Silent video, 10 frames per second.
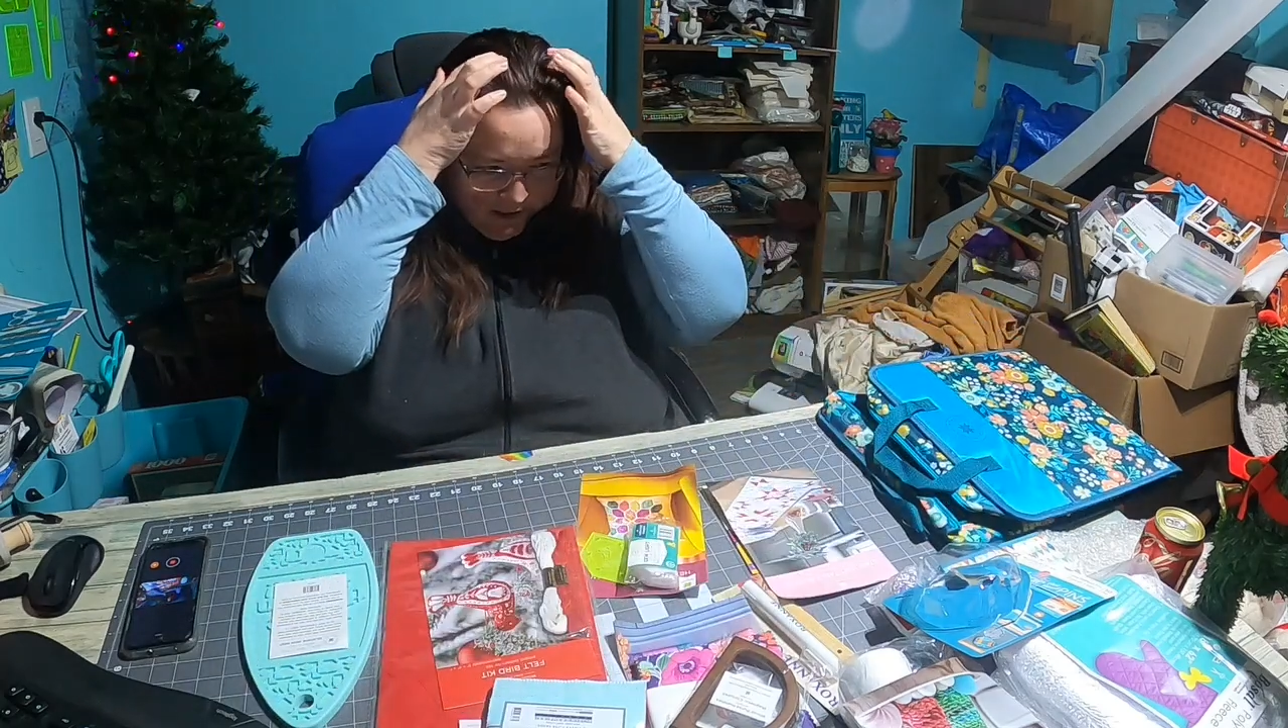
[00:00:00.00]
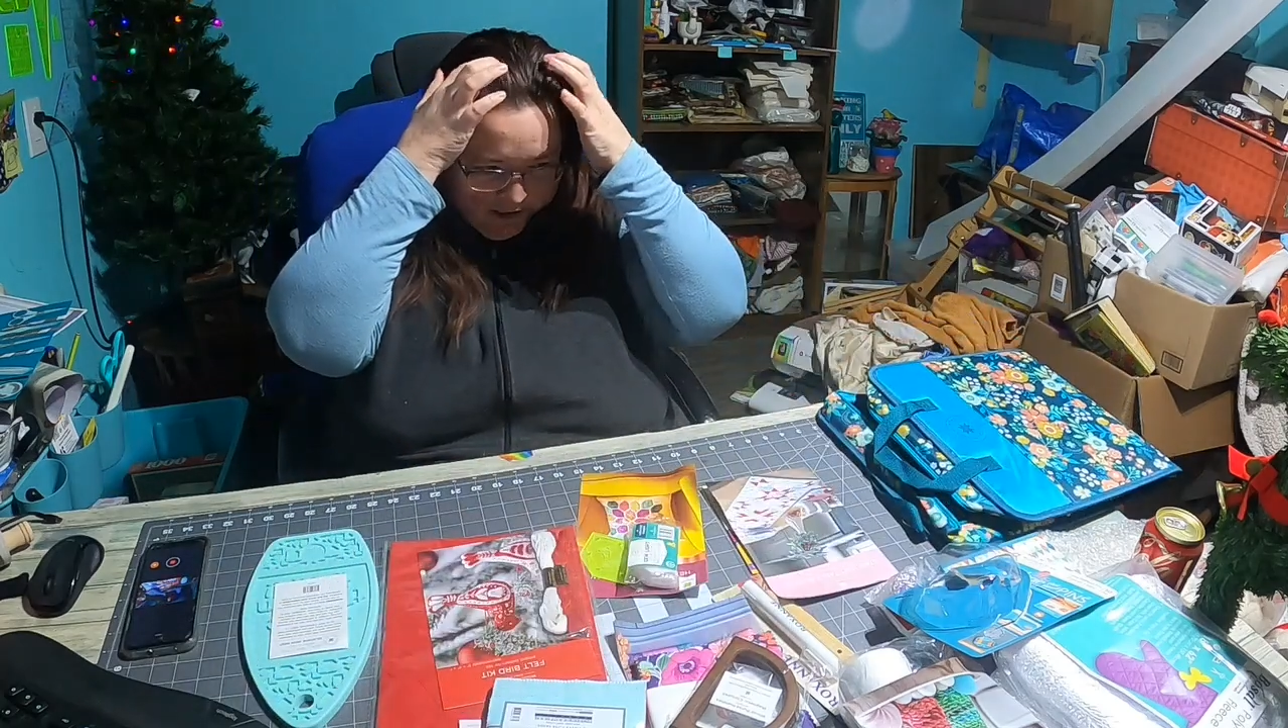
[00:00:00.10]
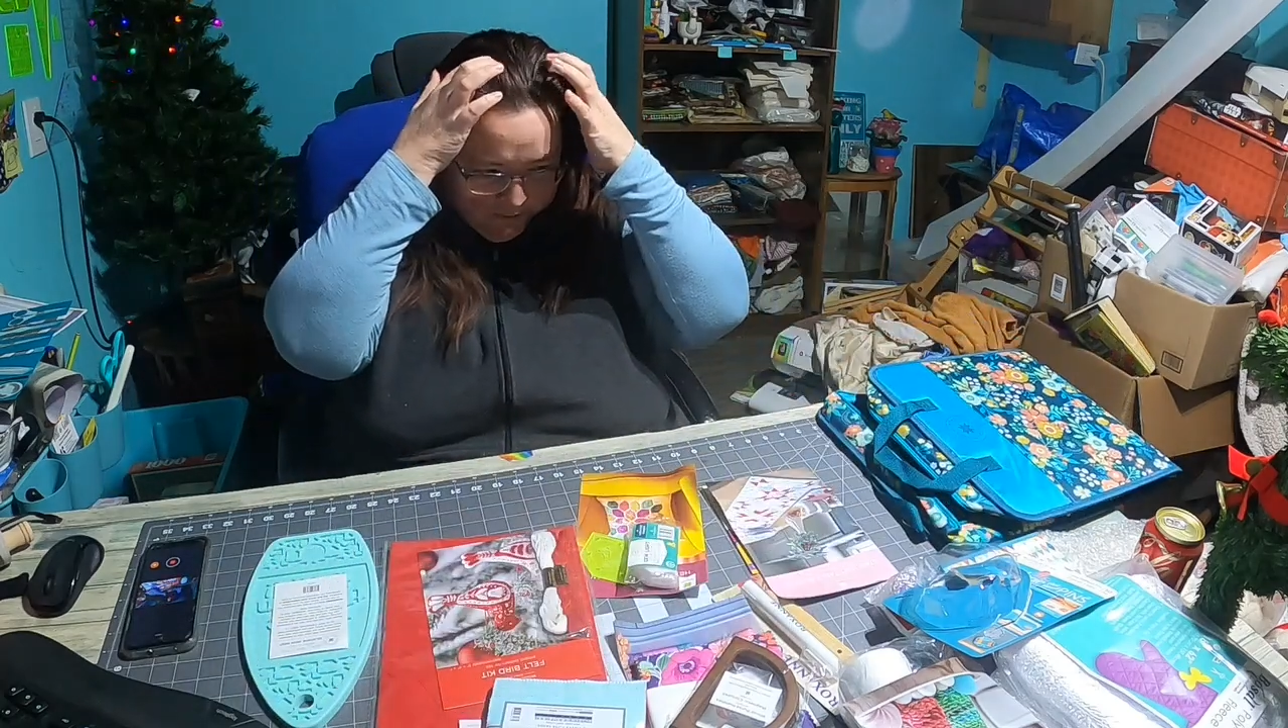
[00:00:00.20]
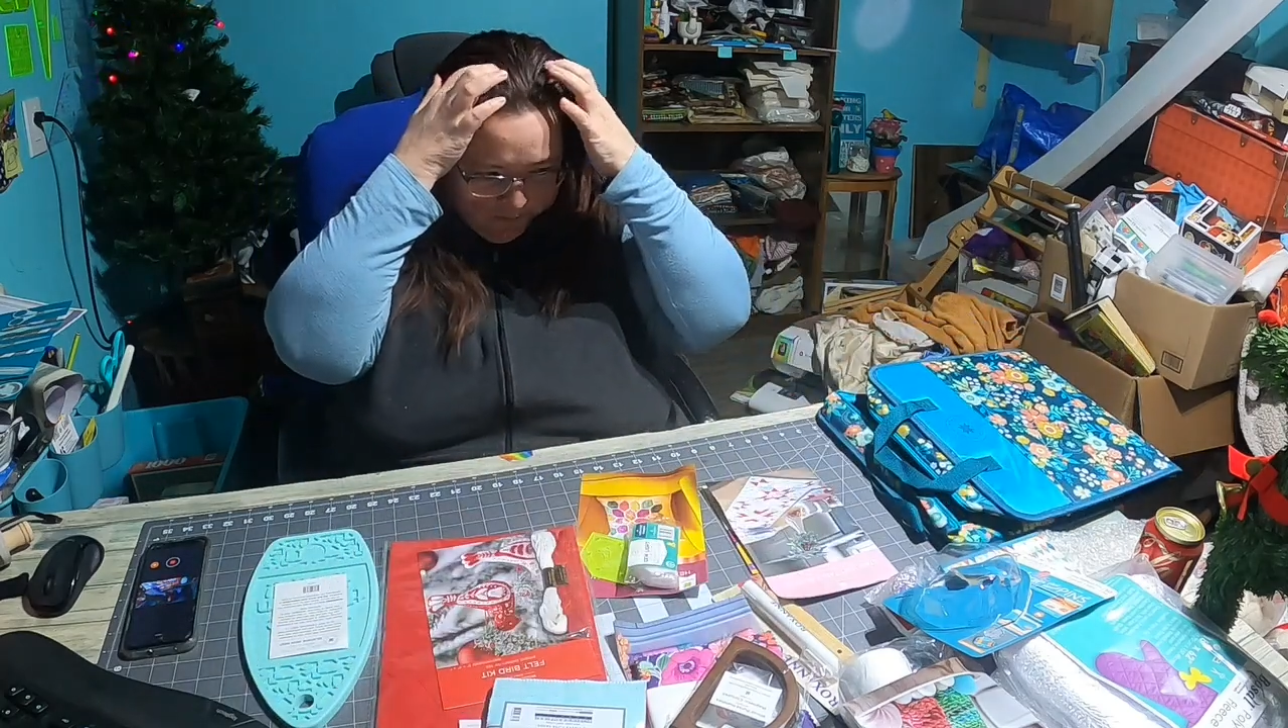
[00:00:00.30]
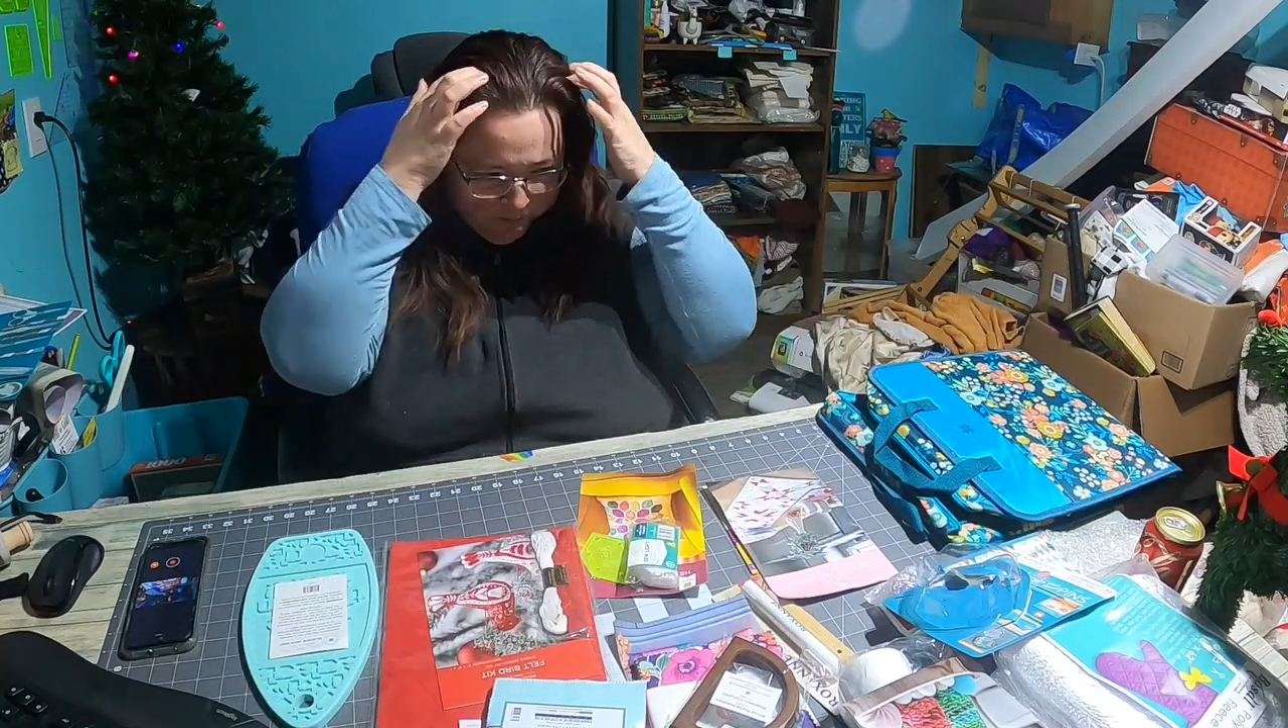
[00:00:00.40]

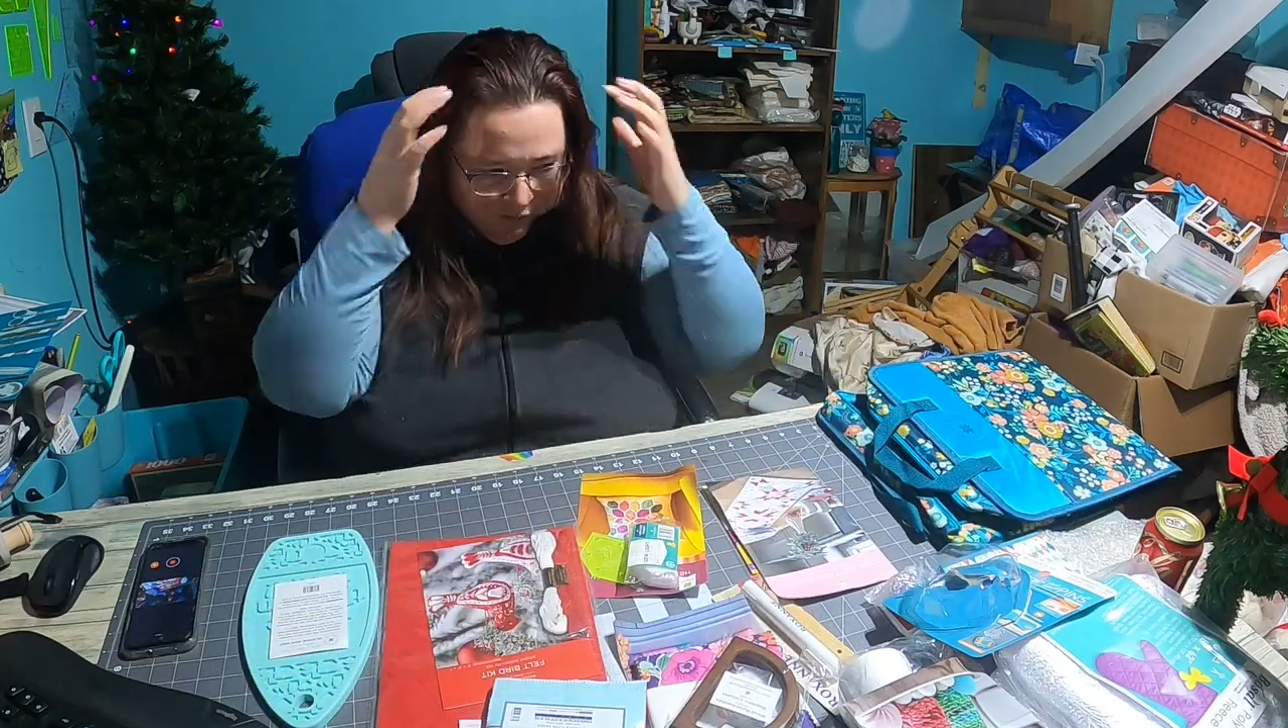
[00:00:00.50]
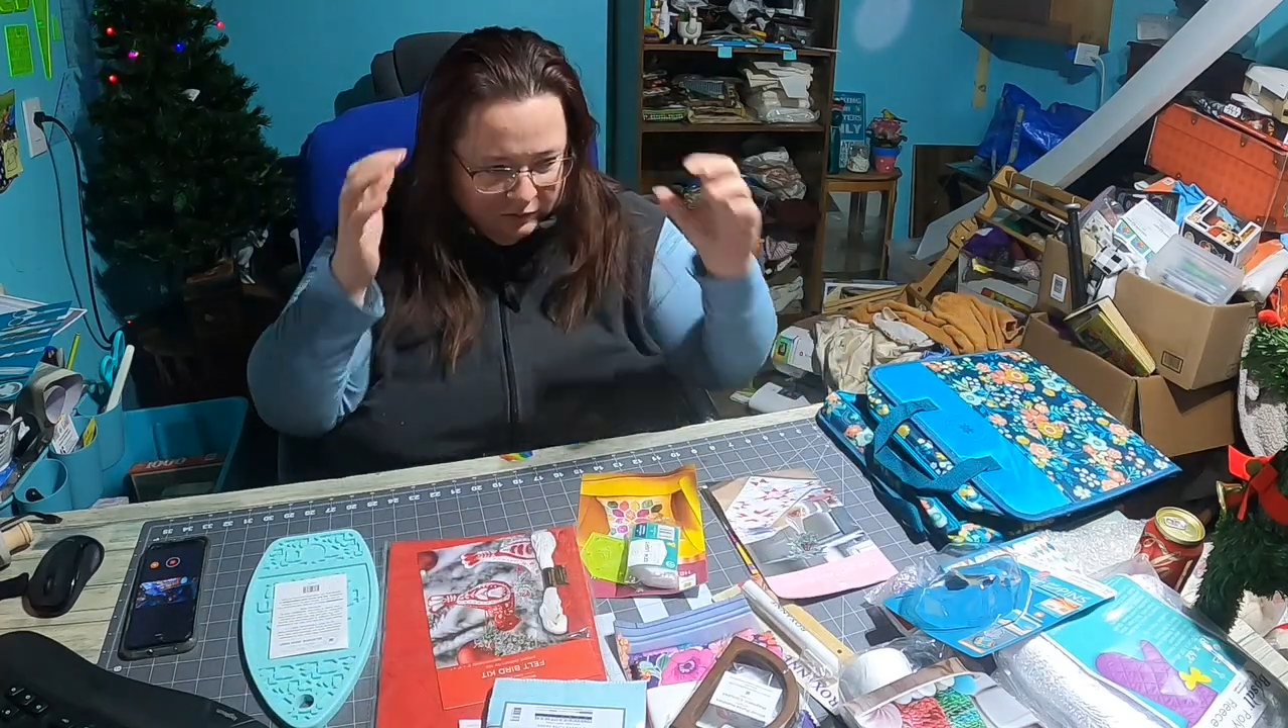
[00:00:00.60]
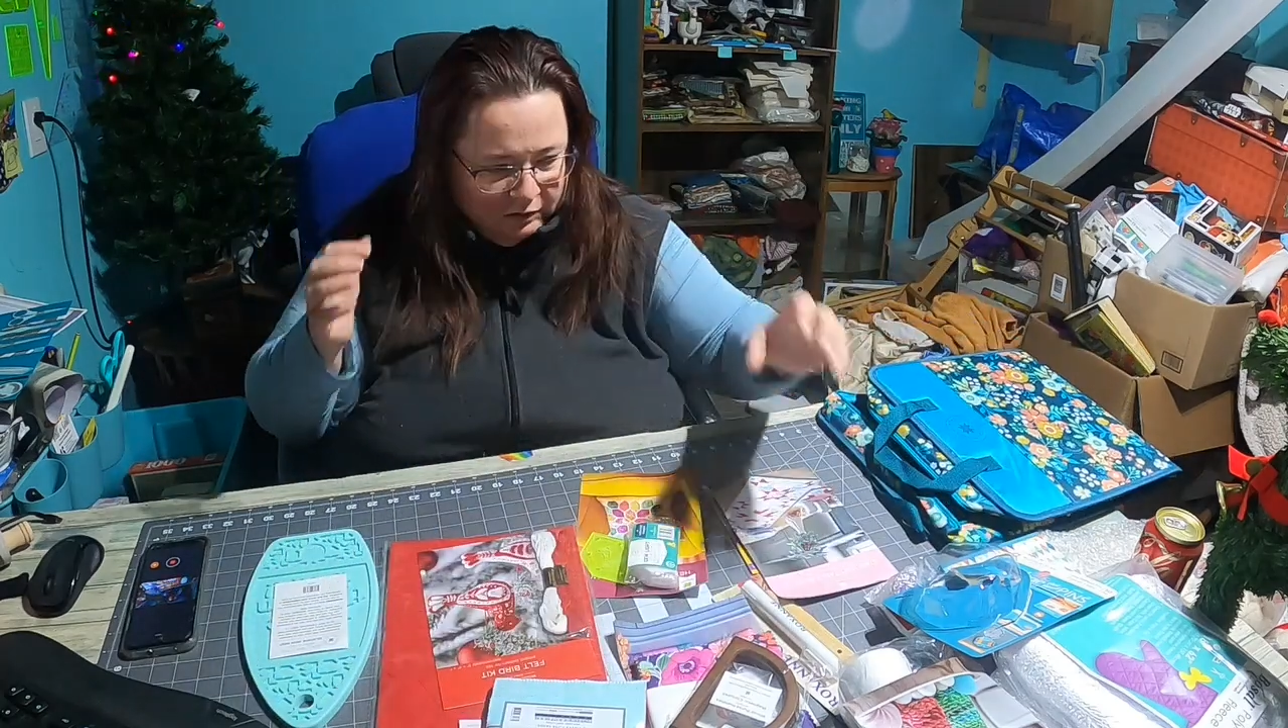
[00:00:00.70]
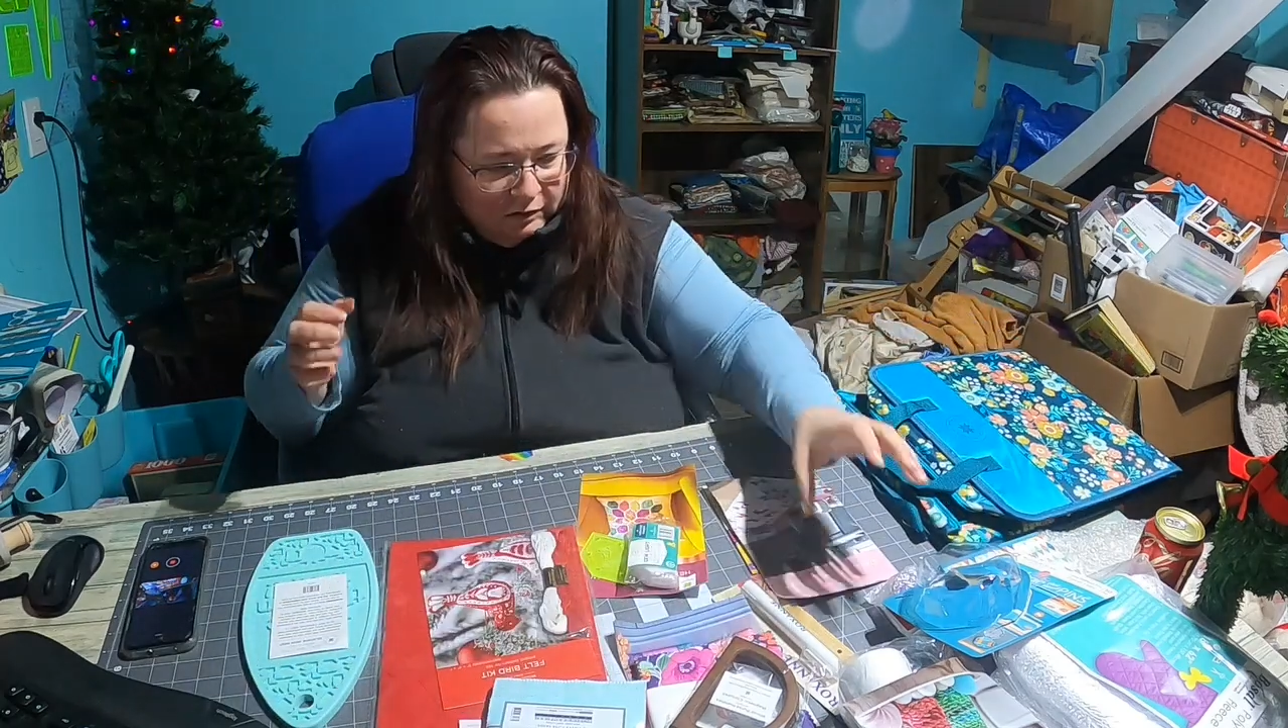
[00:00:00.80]
items,